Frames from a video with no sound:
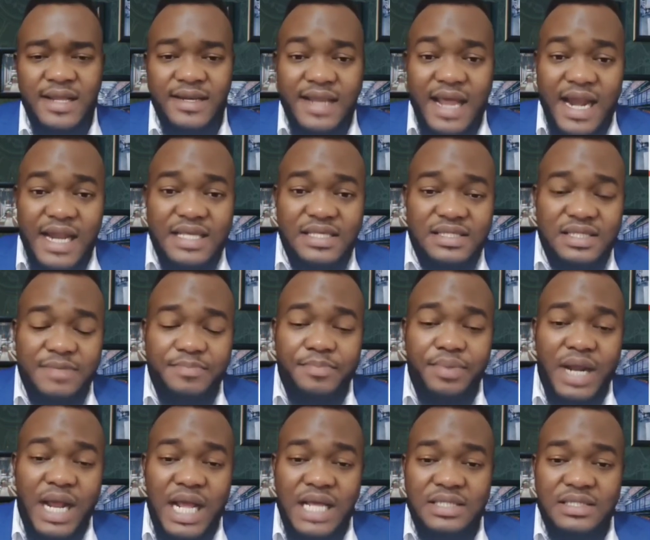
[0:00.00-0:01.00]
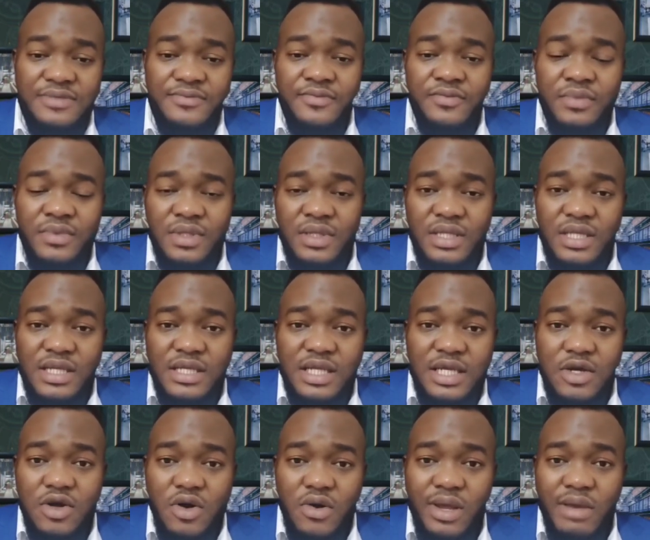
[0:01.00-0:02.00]
That is the price,
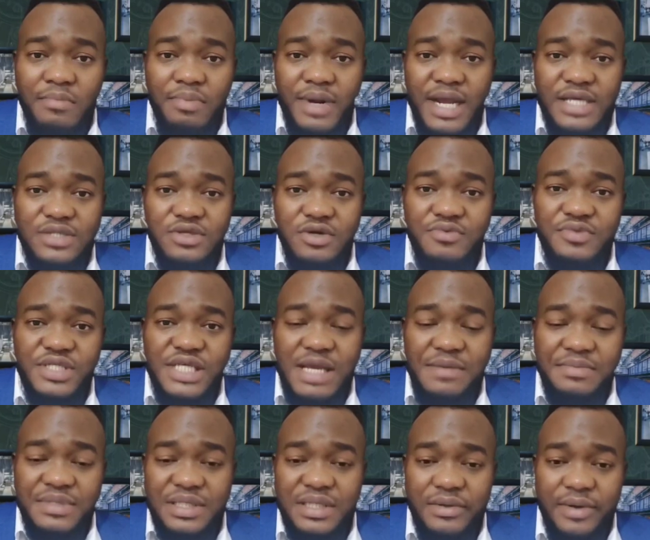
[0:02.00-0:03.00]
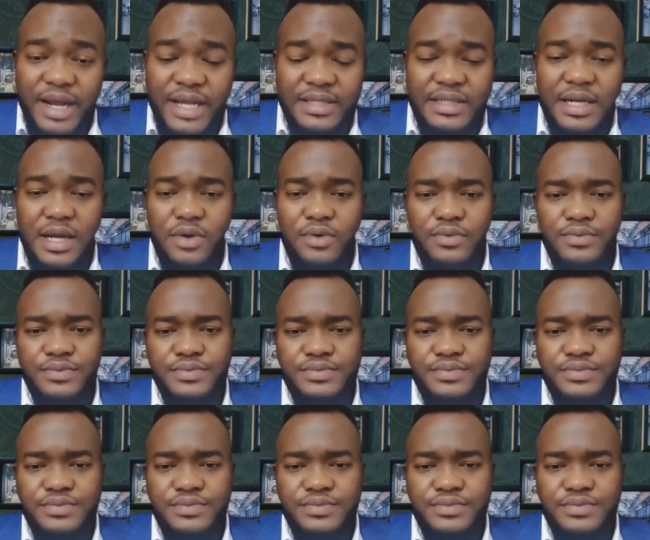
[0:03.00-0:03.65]
the current price of GMT right now.